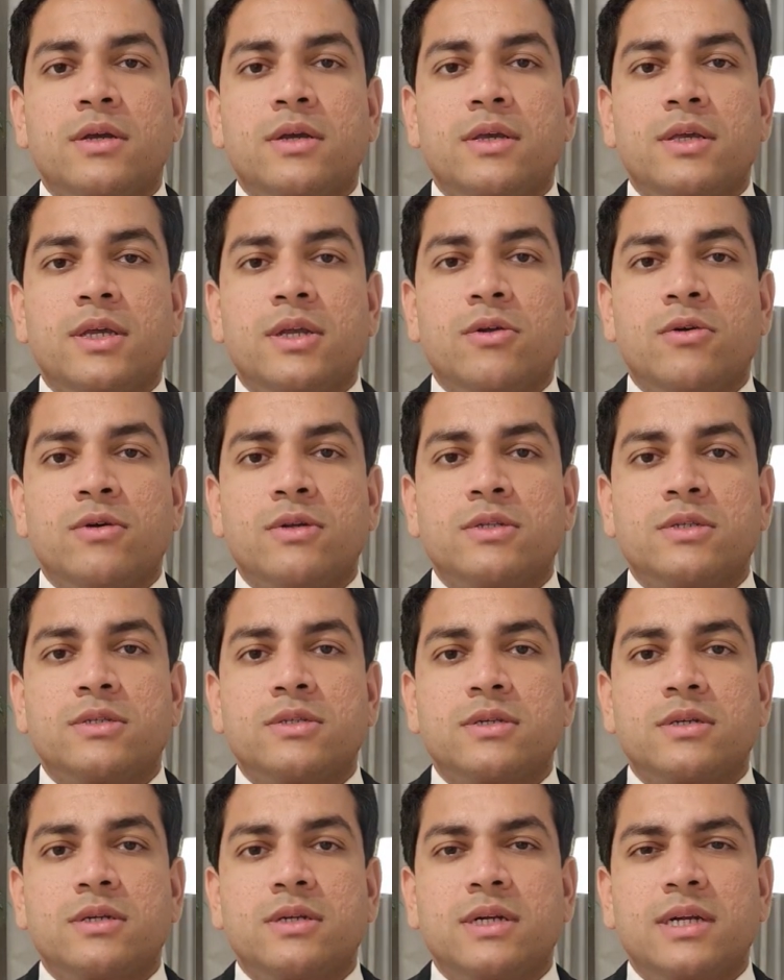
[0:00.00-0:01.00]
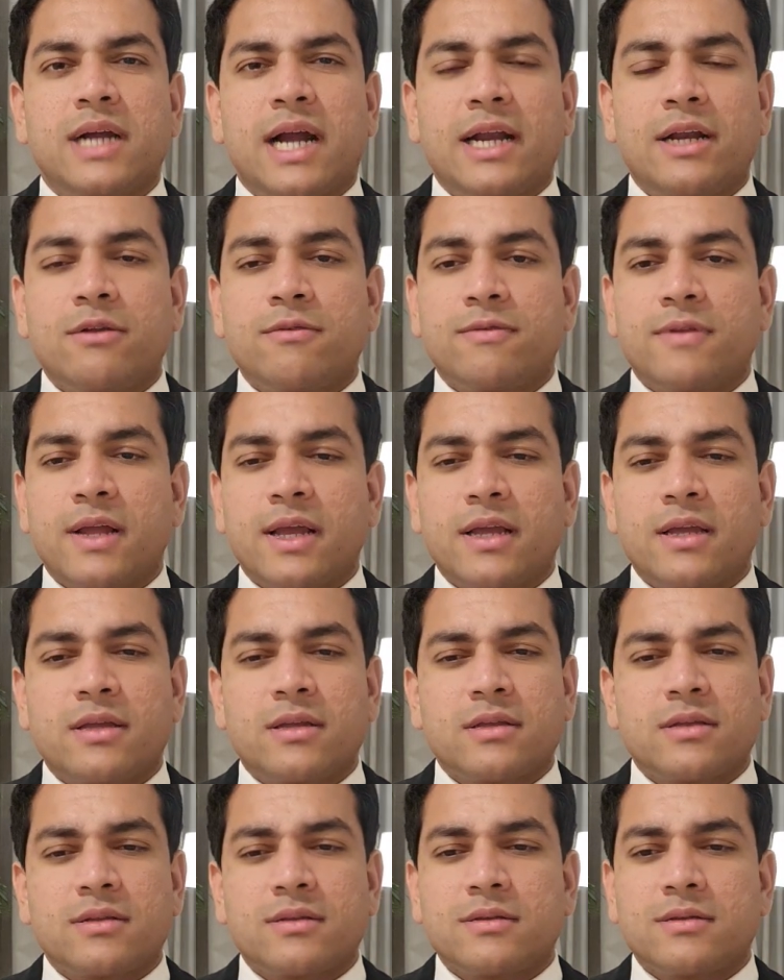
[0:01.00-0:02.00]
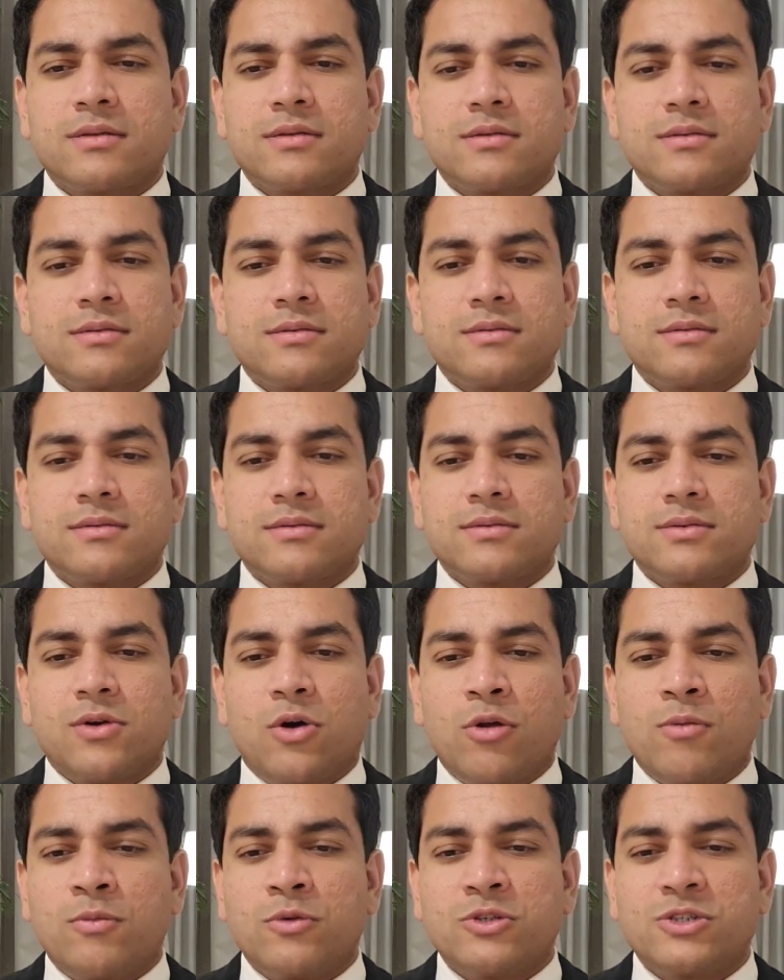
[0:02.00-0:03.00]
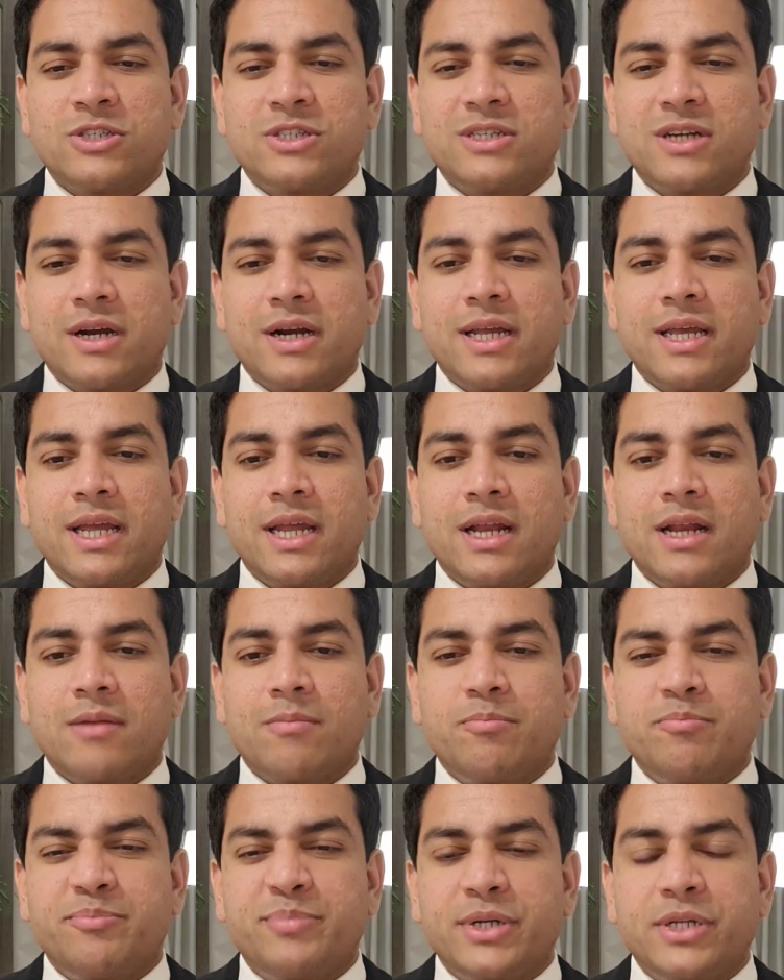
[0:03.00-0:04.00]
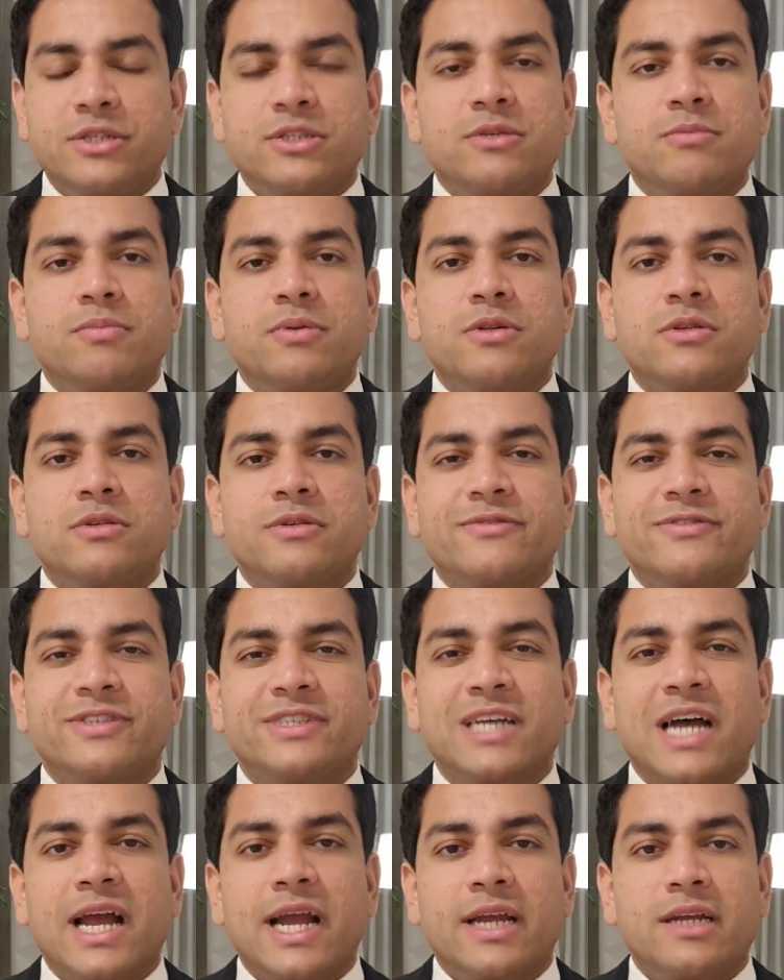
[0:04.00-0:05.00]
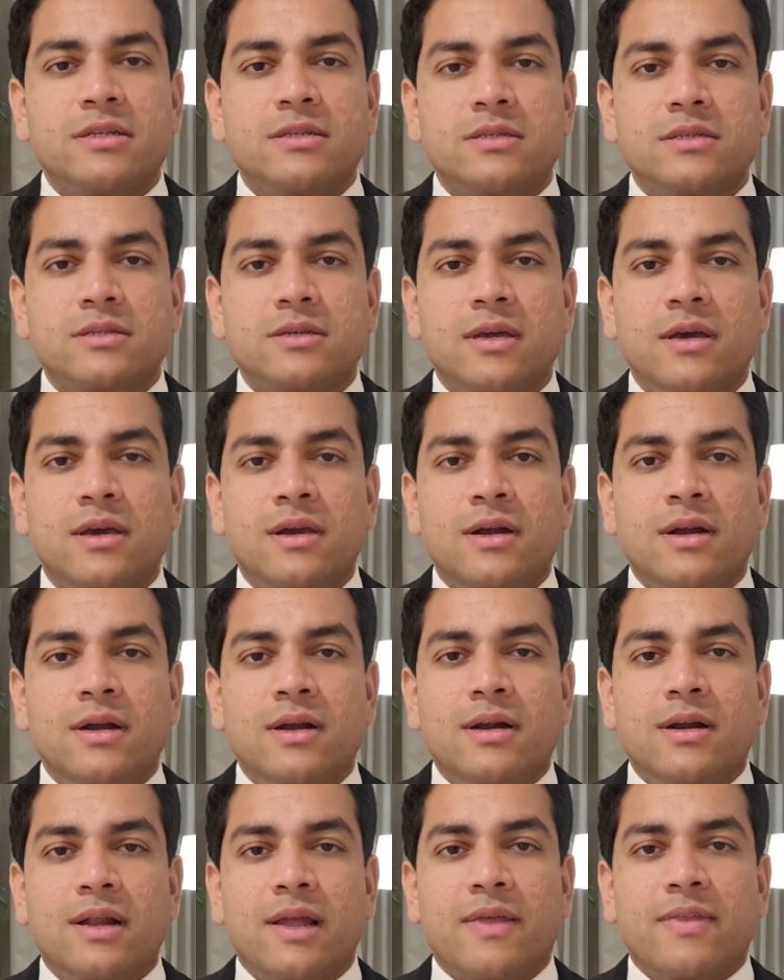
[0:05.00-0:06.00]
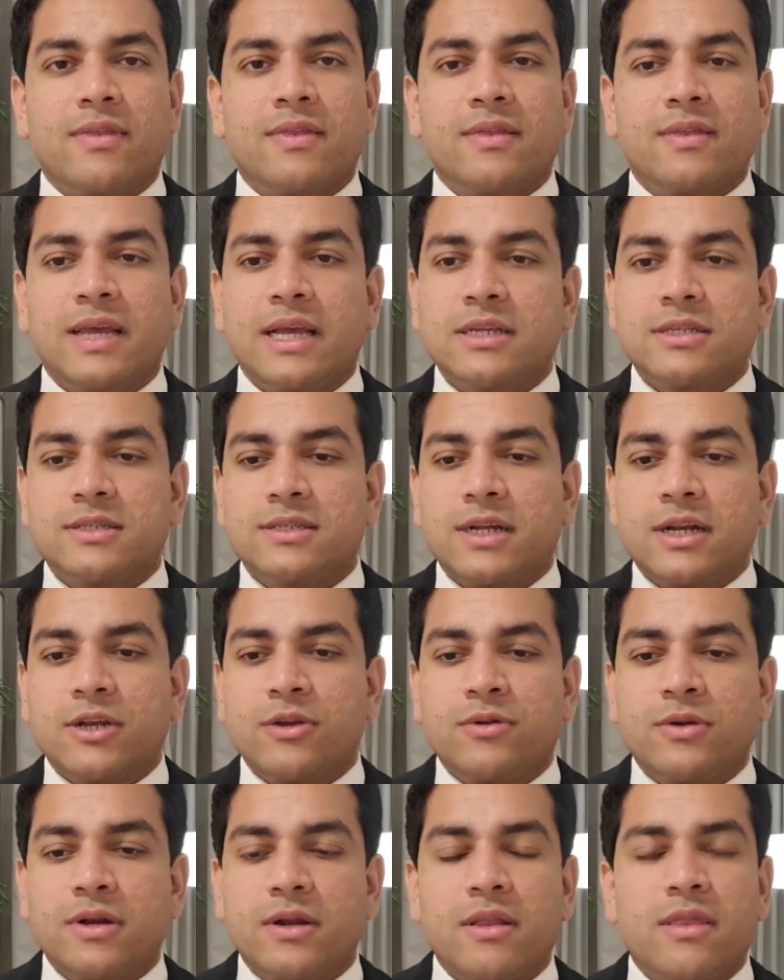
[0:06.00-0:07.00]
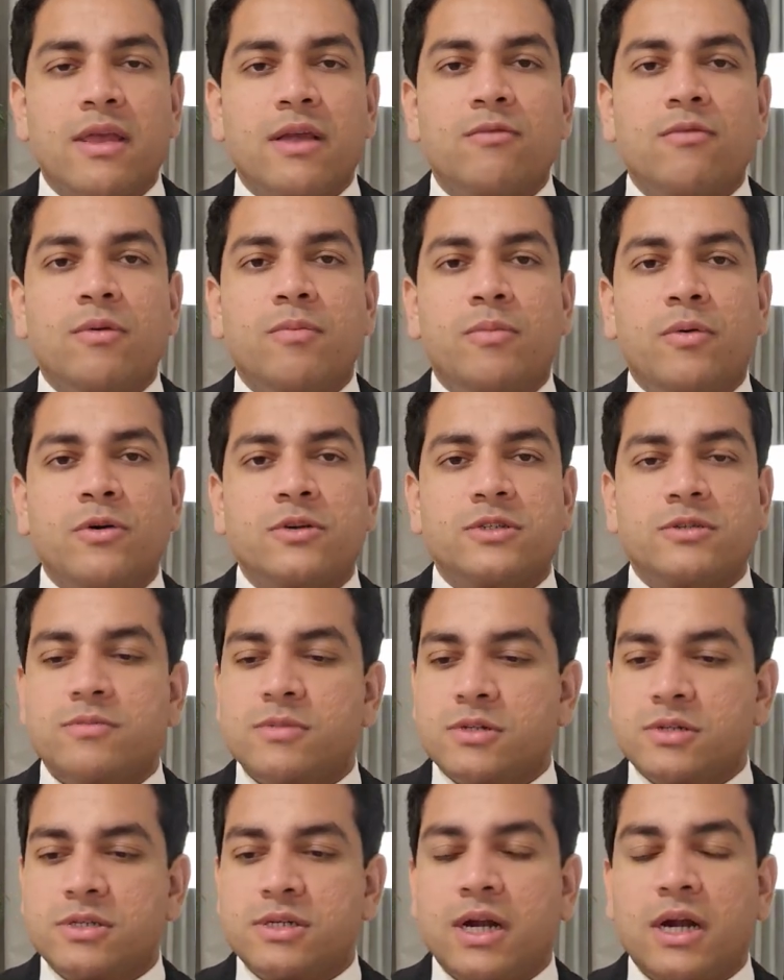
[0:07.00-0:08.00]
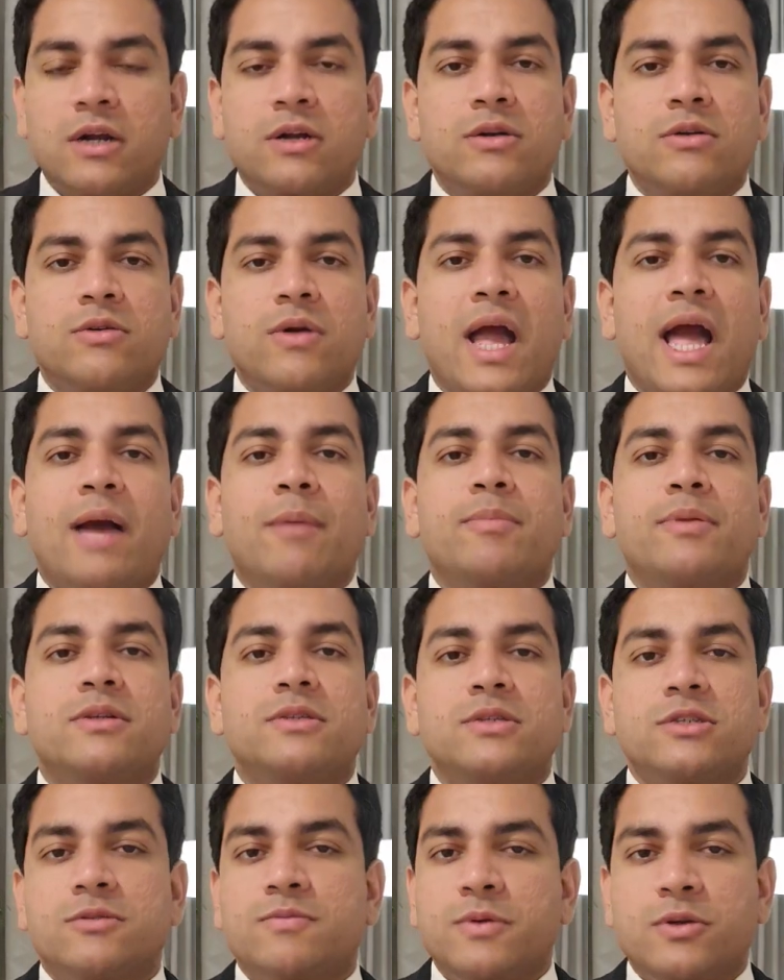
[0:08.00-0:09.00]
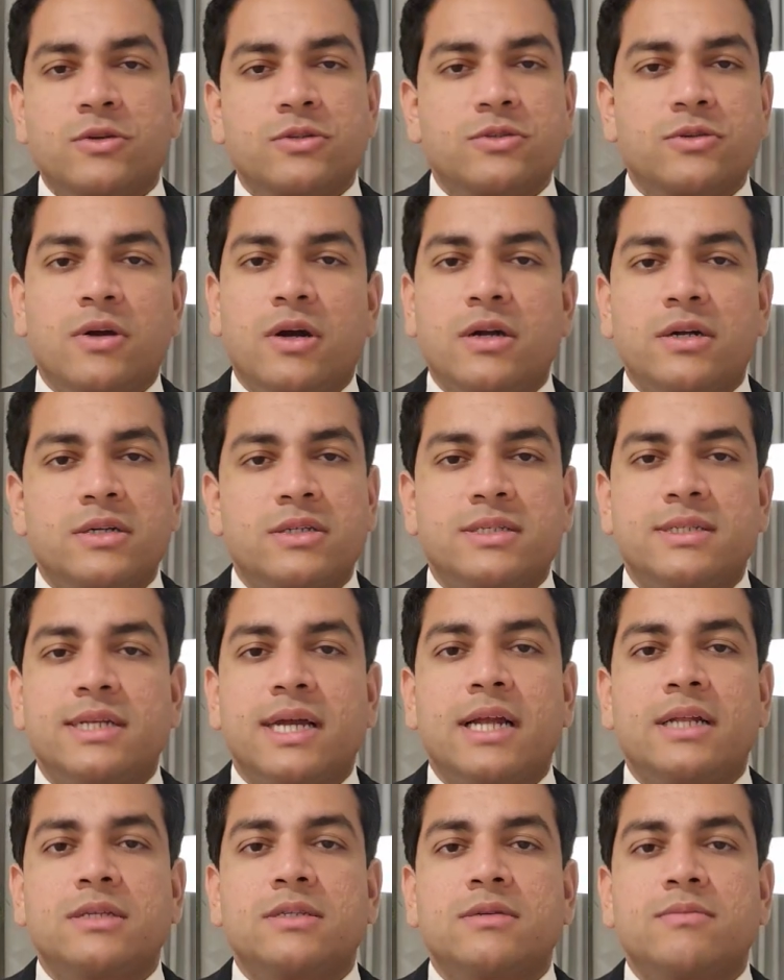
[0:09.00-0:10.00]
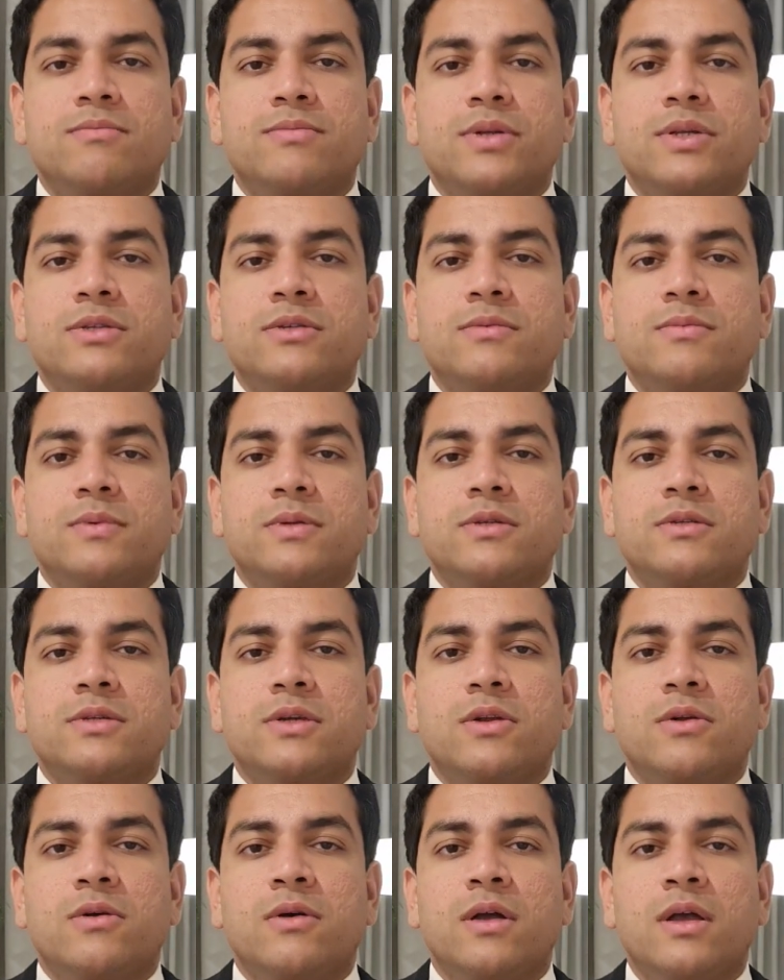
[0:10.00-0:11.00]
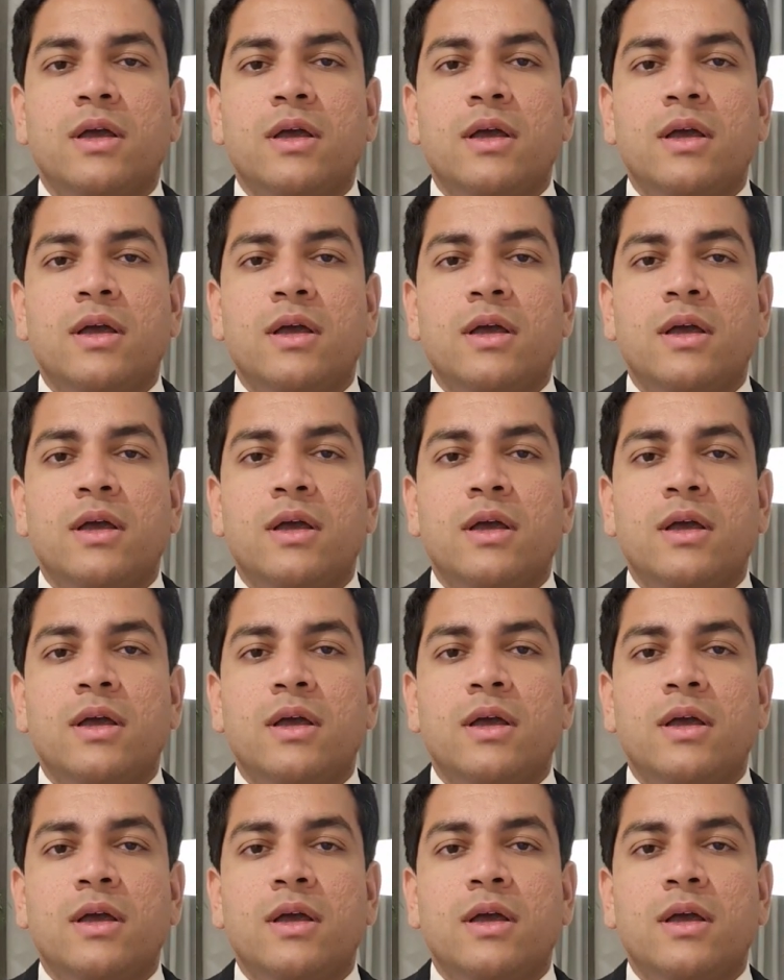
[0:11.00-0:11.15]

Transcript: You know, it's kind of like almost studying principles of science. Like things that you didn't think were possible start to happen just because you understand some principles, you know.